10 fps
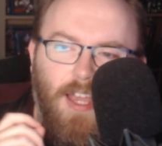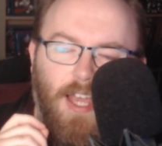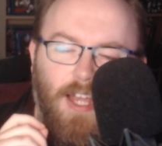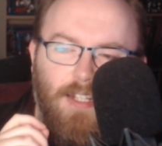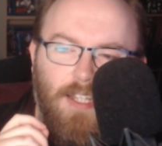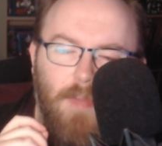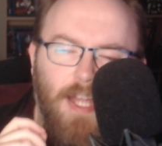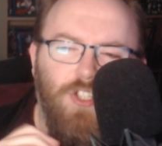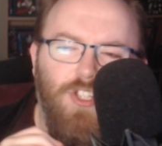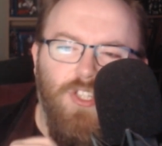And he
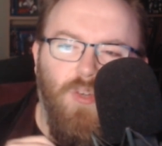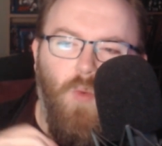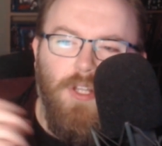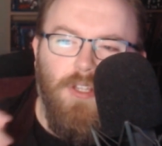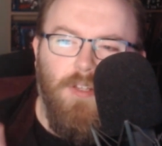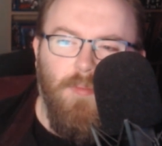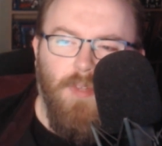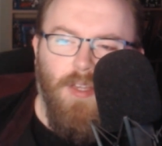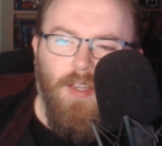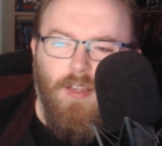mentions that one of
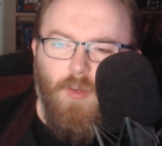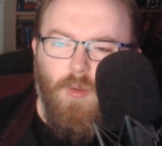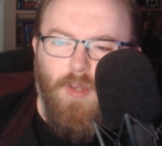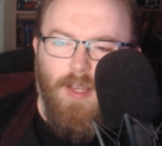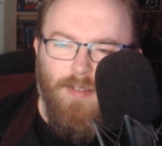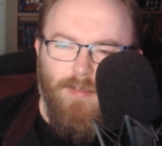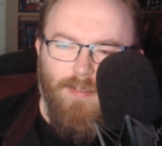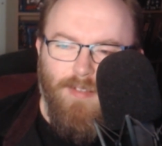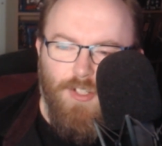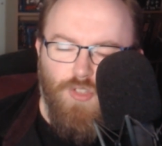them
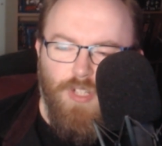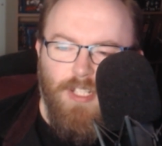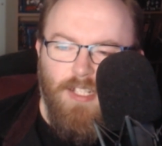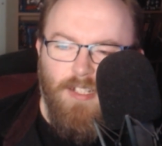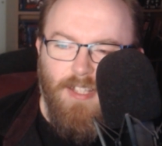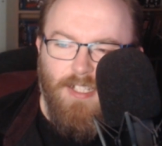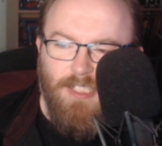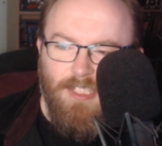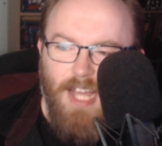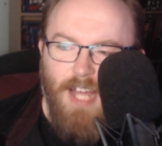treated this
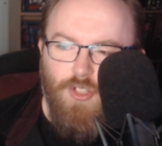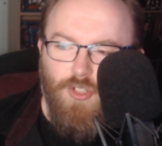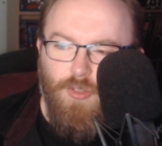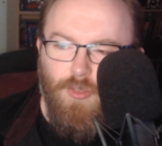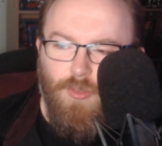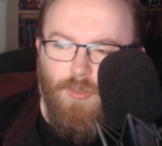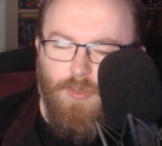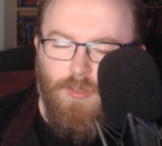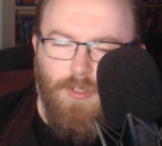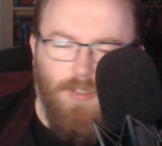
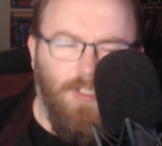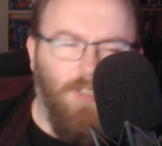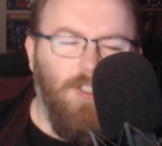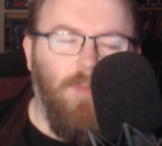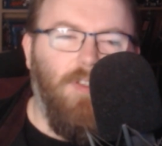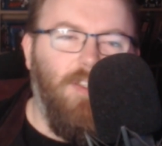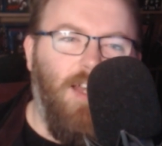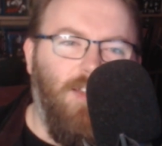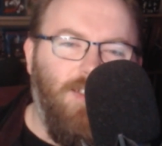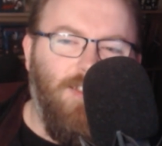statue or something like
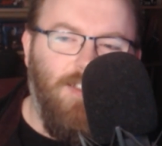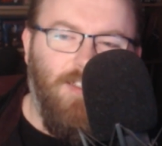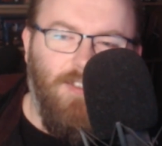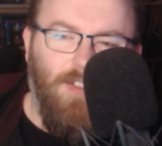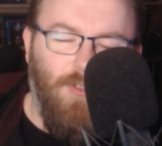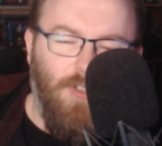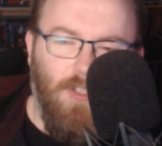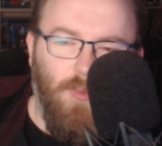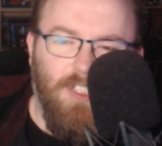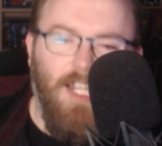that, like
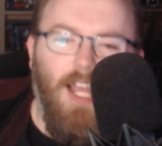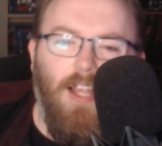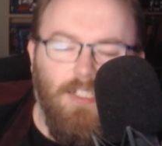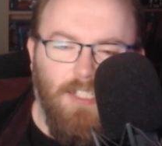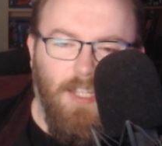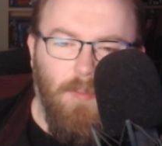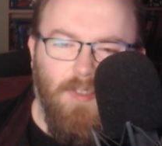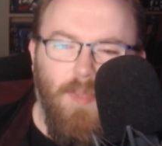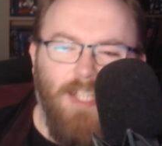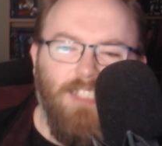there were zealots, like
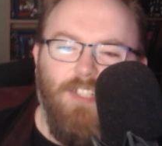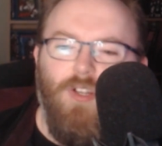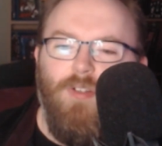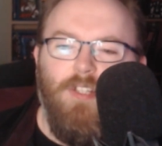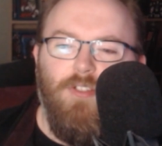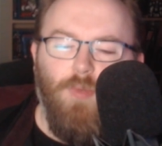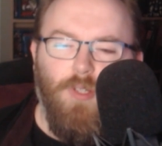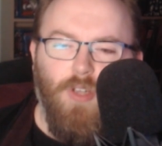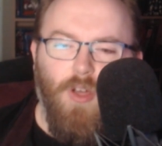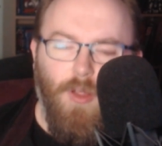it basically turned into a
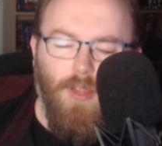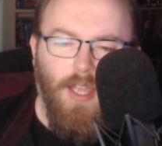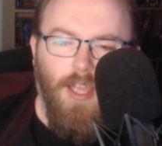cult.